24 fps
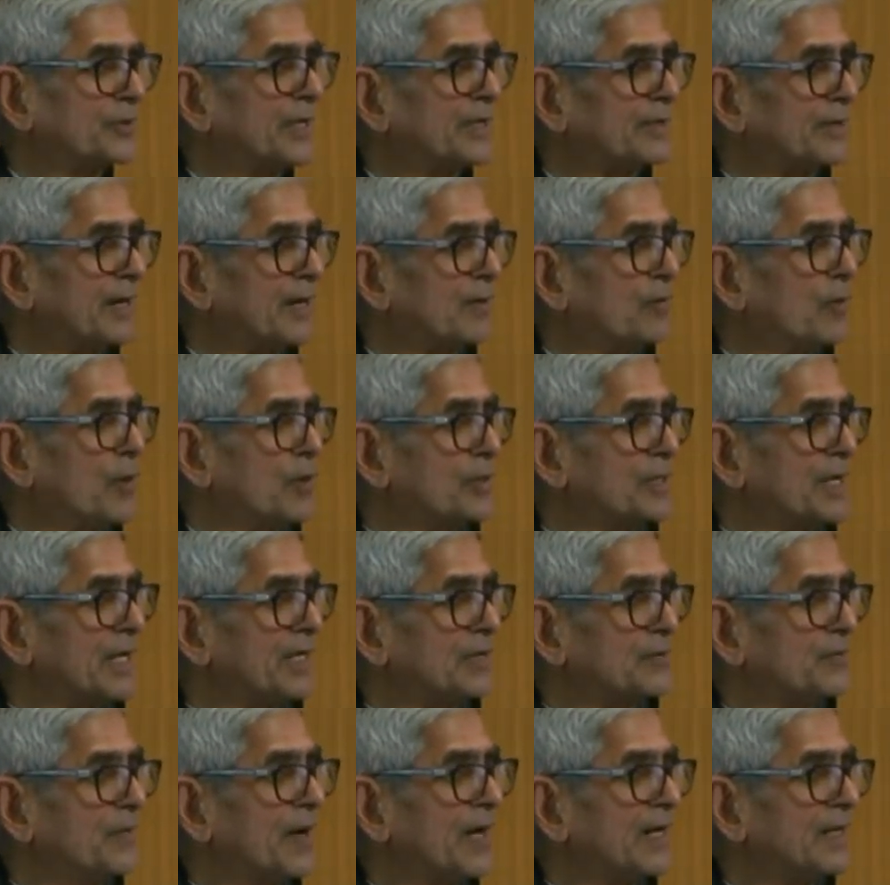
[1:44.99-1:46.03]

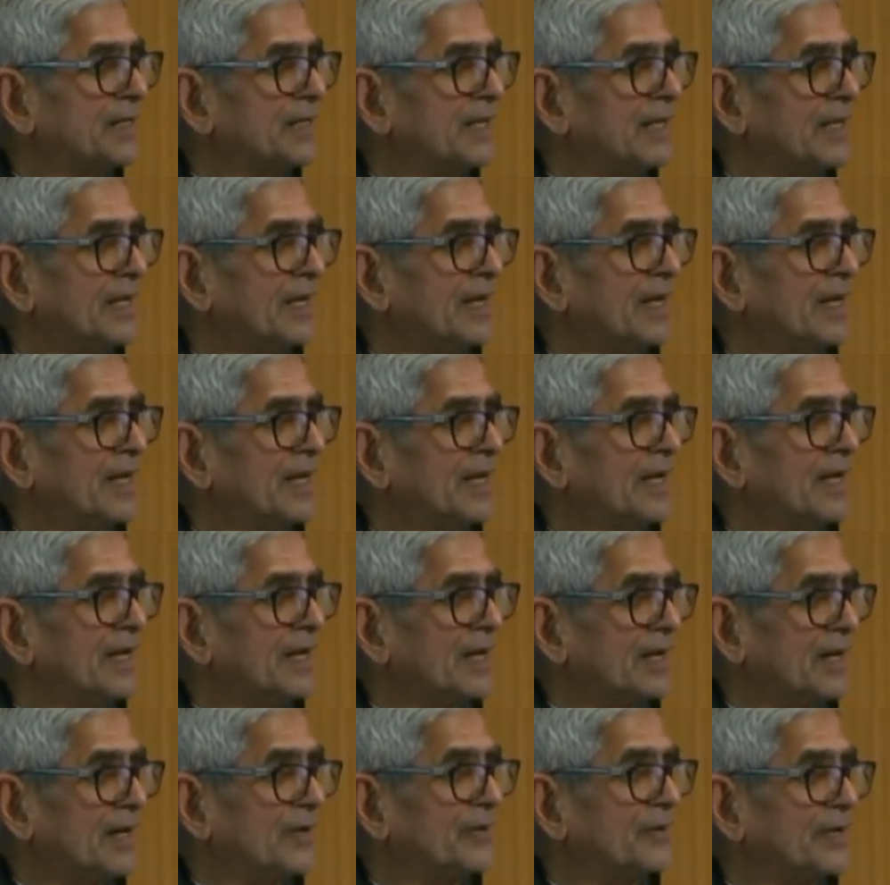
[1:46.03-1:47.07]
disadvantaged one in the
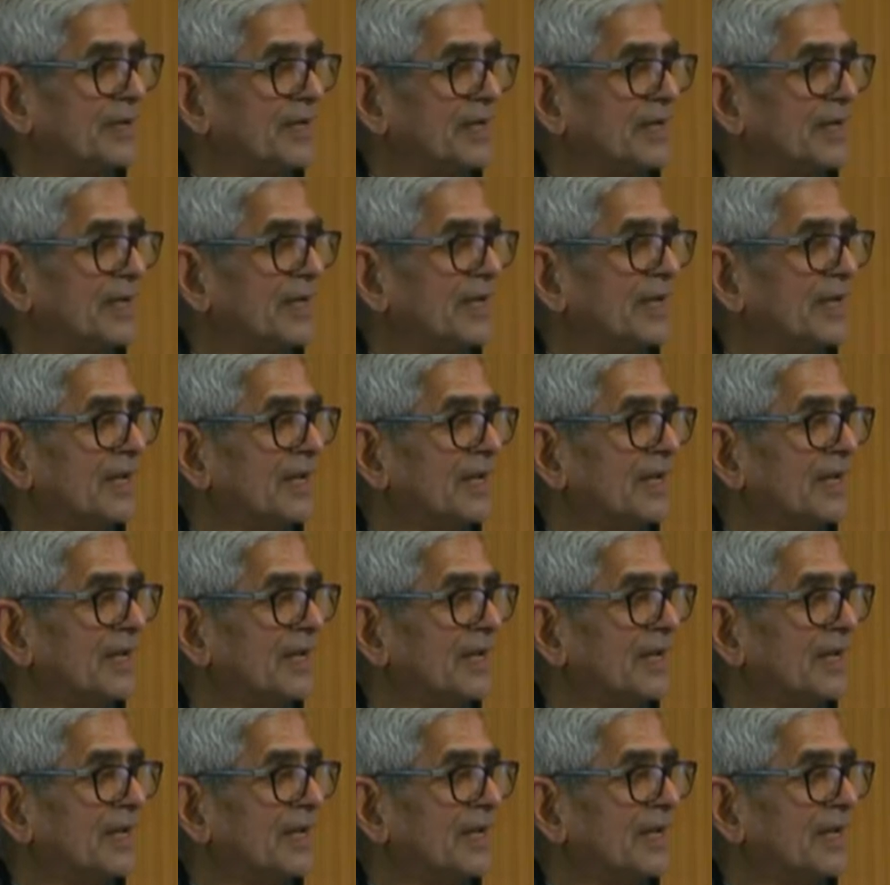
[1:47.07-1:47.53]
country,